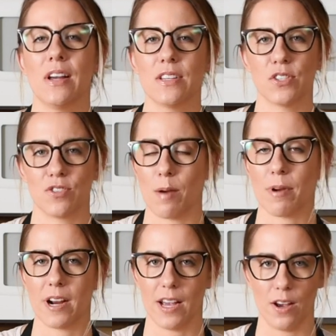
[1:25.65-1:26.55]

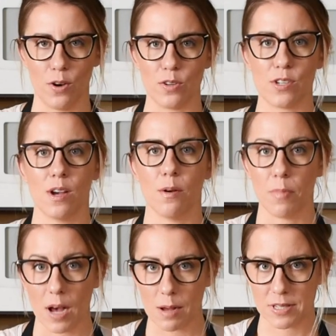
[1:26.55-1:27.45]
strawberry oat
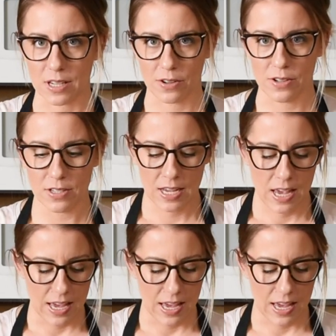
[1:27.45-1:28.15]
popsicles,